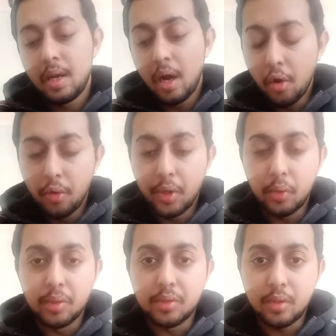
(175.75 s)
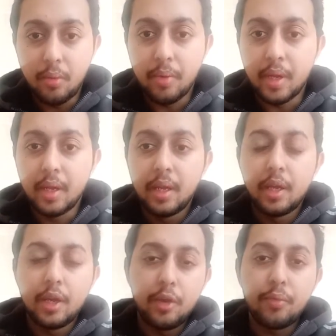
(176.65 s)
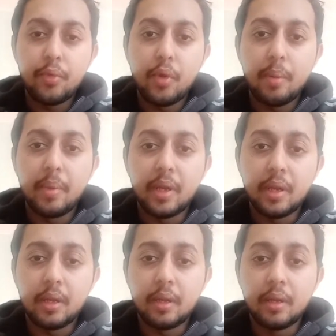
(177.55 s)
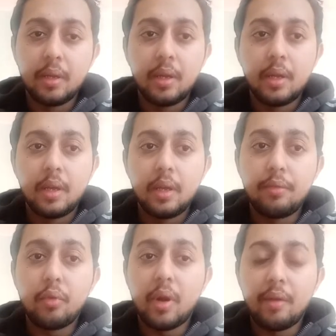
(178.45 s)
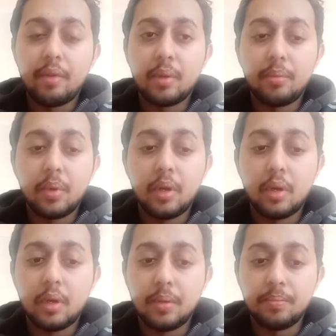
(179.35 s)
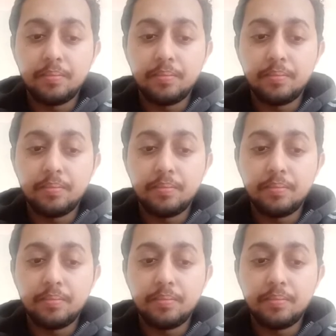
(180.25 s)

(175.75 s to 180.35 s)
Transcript: According to a survey, if you are having a